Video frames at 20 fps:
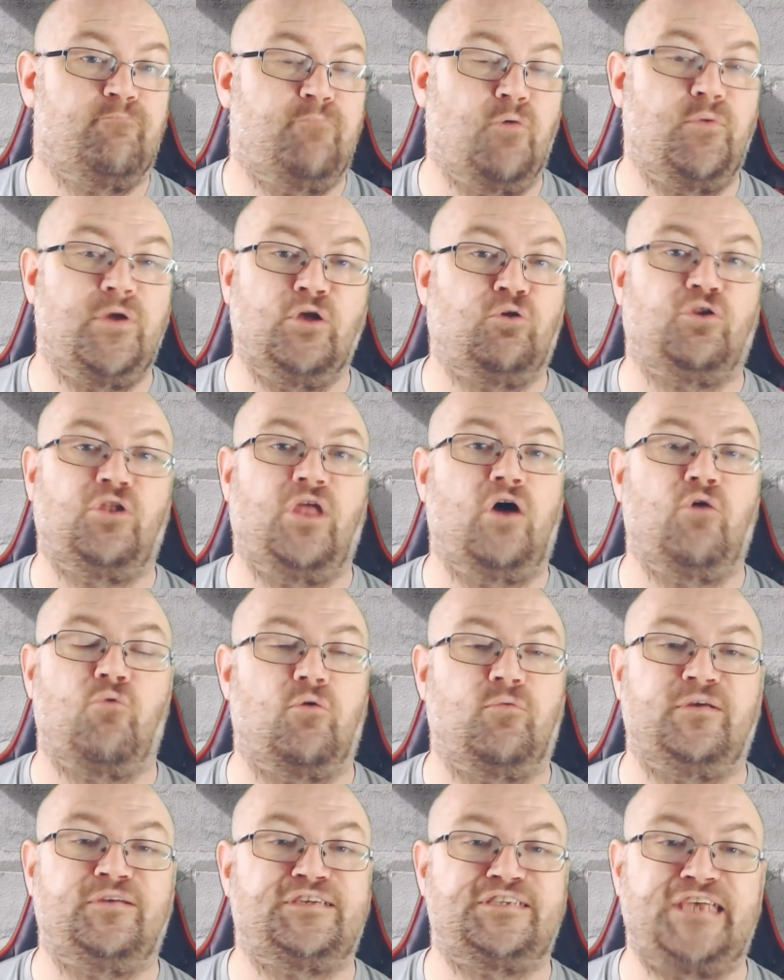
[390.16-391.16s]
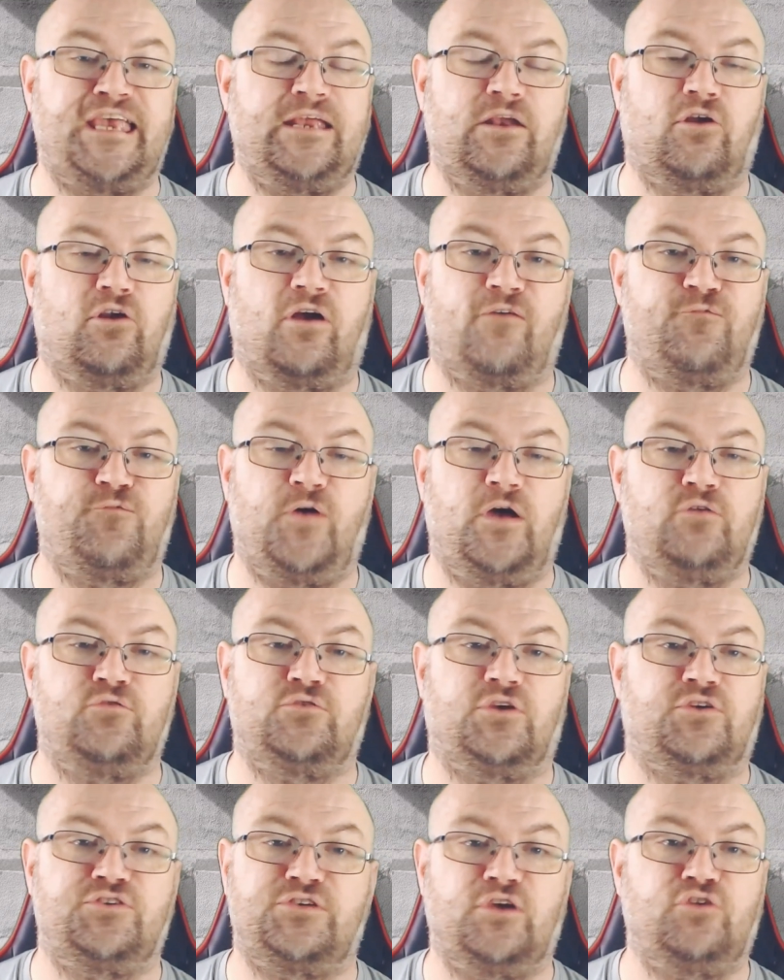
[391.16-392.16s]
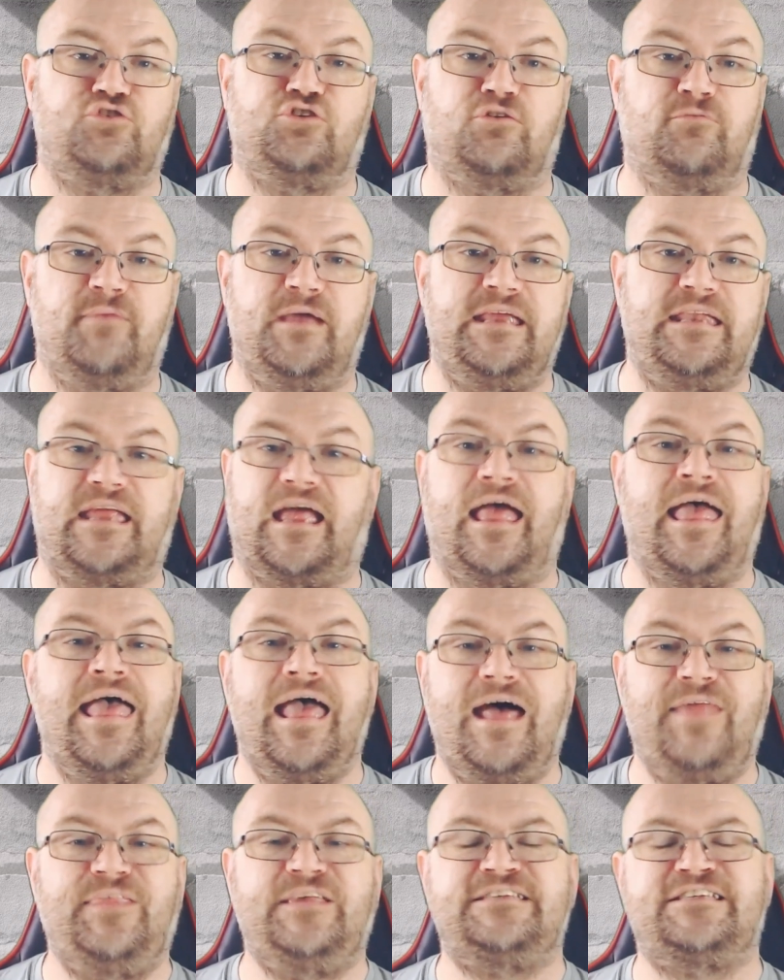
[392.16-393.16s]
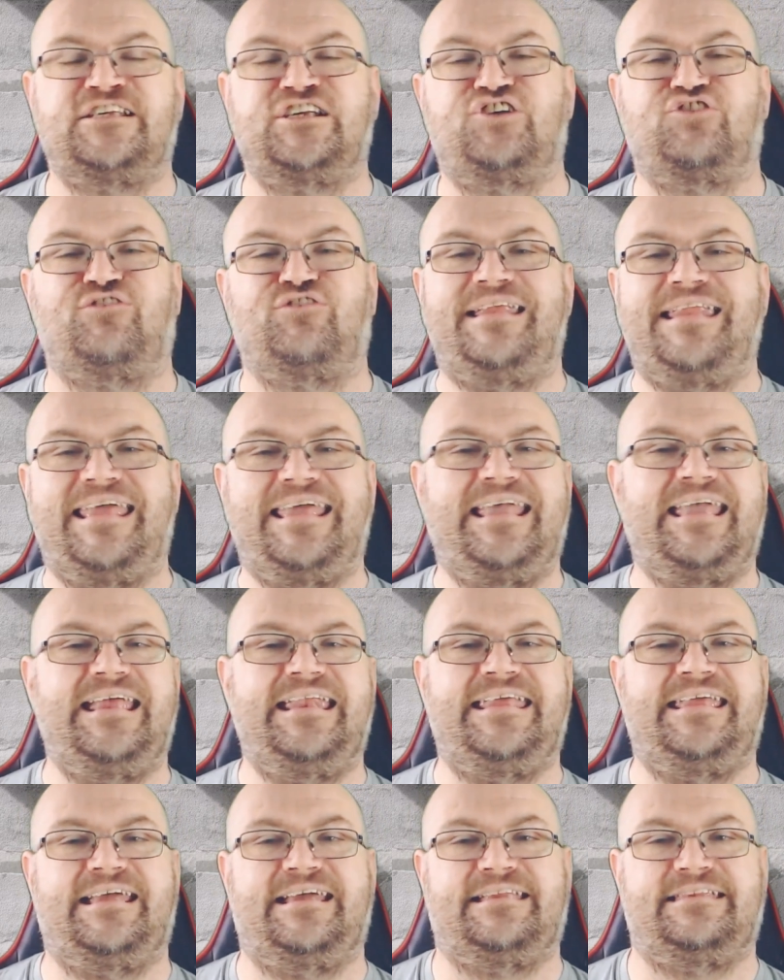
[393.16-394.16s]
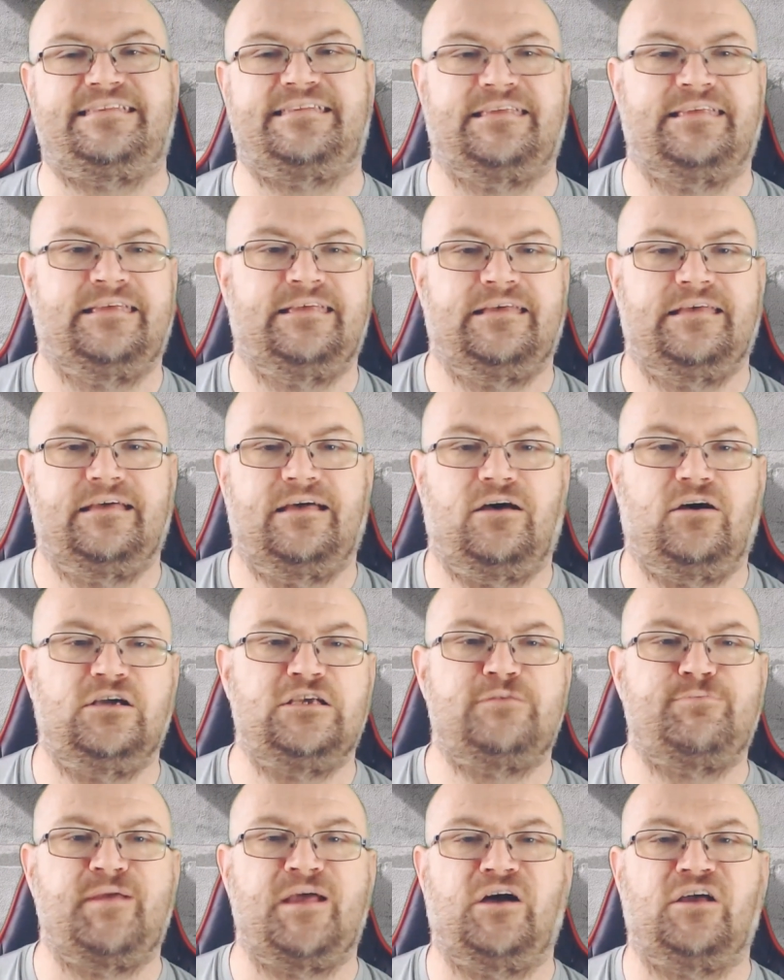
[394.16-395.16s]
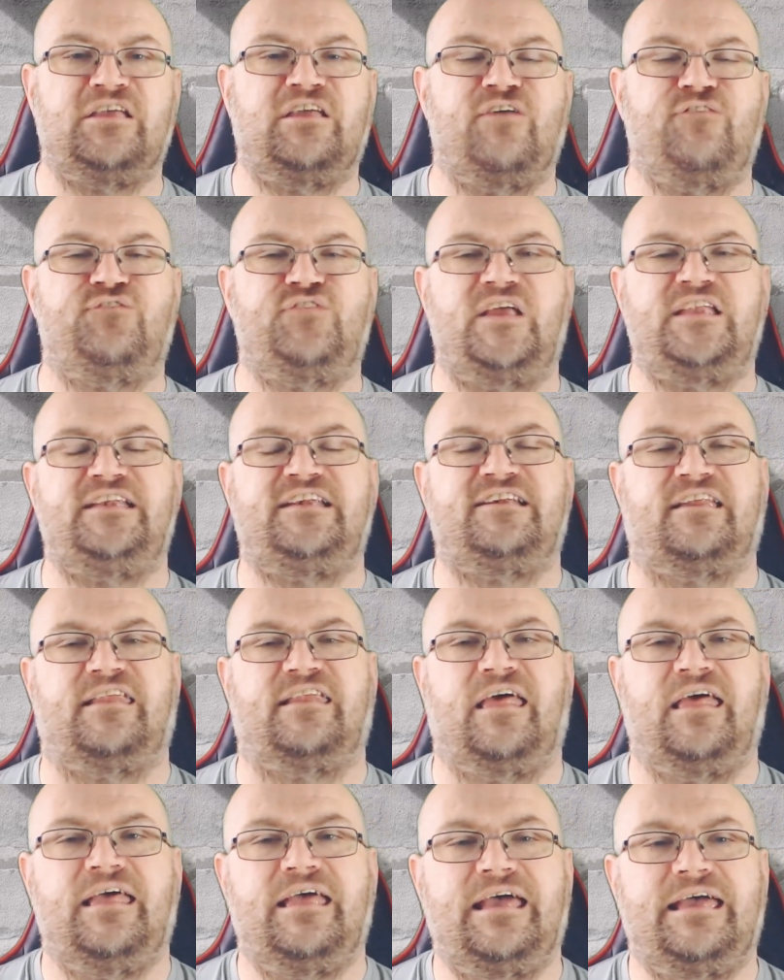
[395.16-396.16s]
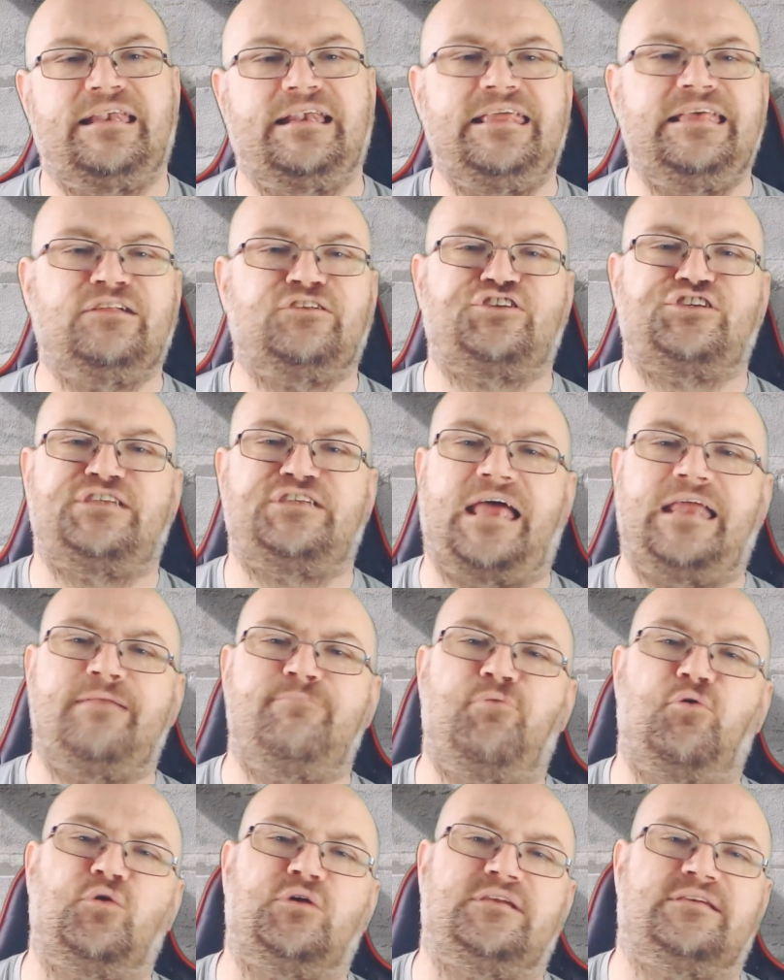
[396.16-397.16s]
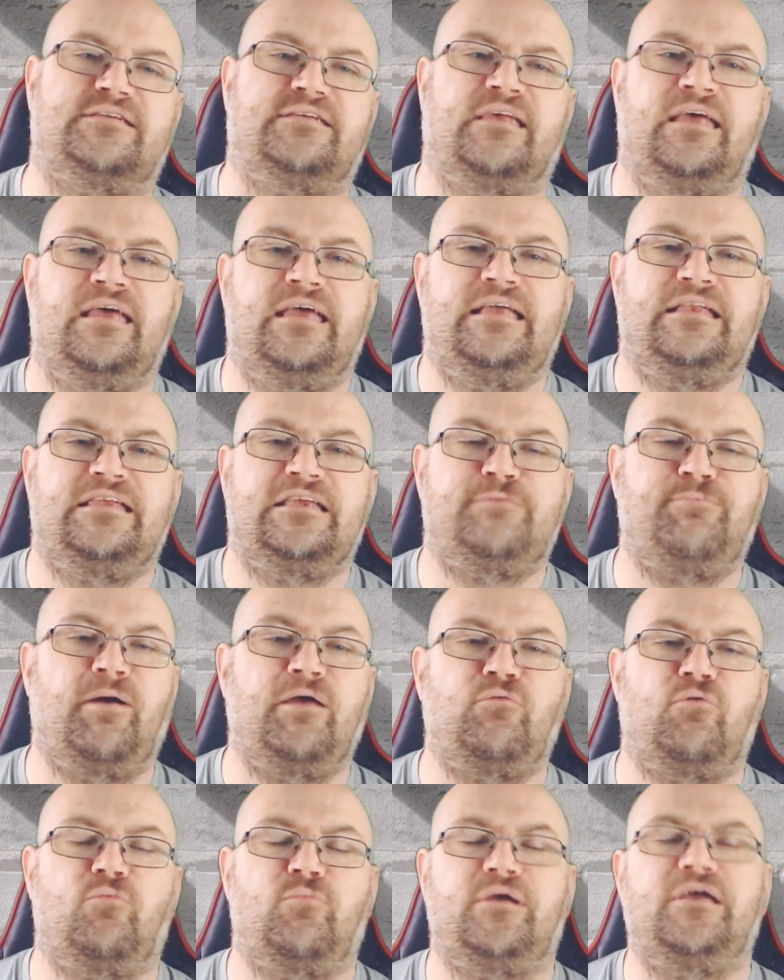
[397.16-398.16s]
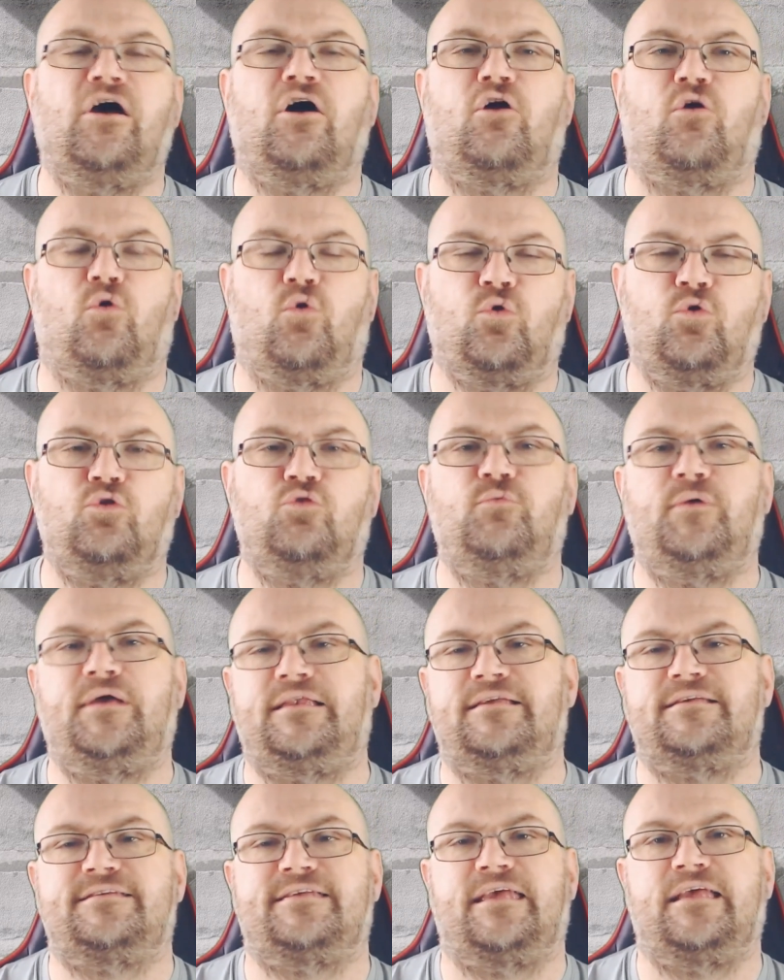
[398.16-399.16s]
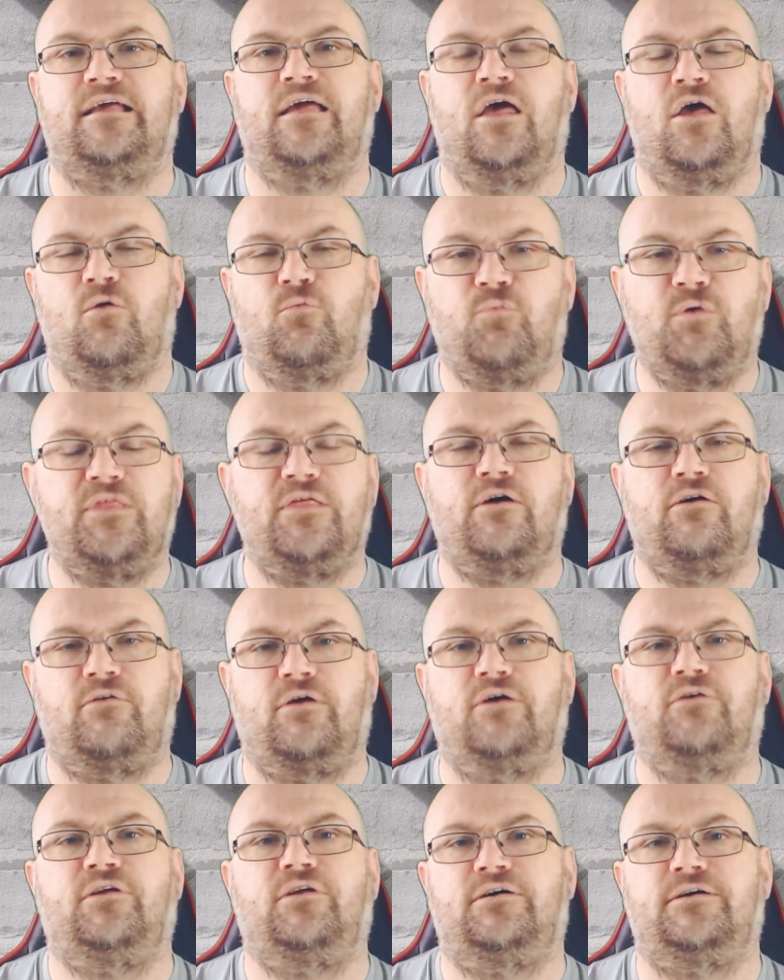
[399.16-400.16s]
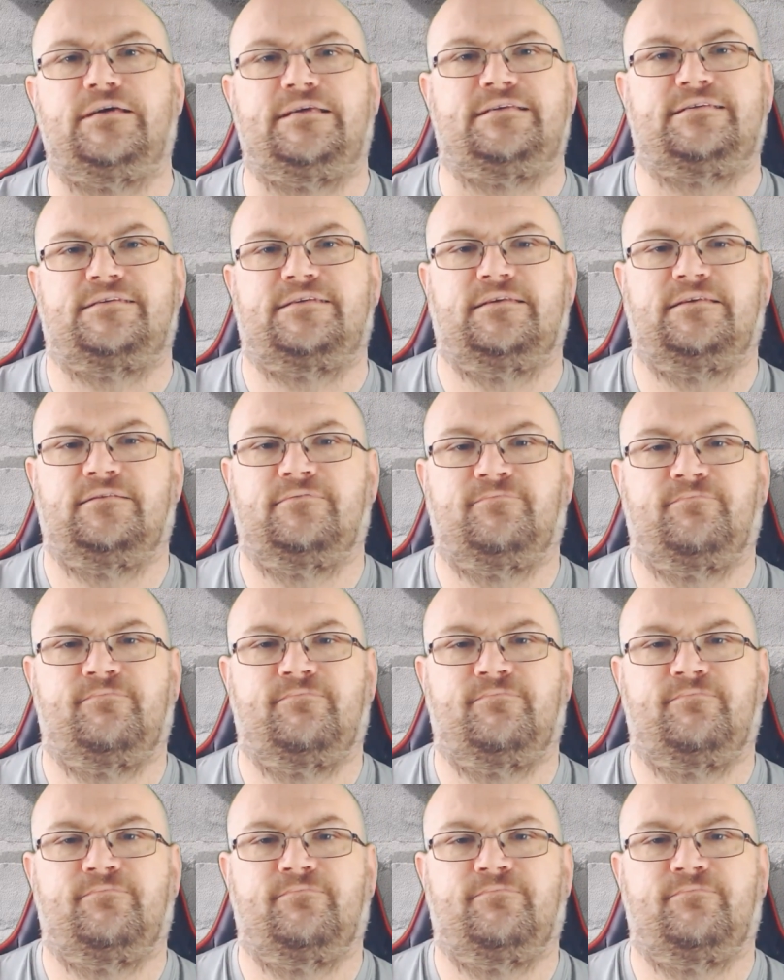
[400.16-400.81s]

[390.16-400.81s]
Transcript: but we all know what we've seen on our phones, on social media, and this grinning idiot hides behind convention and legal standpoints, despite what we are all witnessing with our own eyes.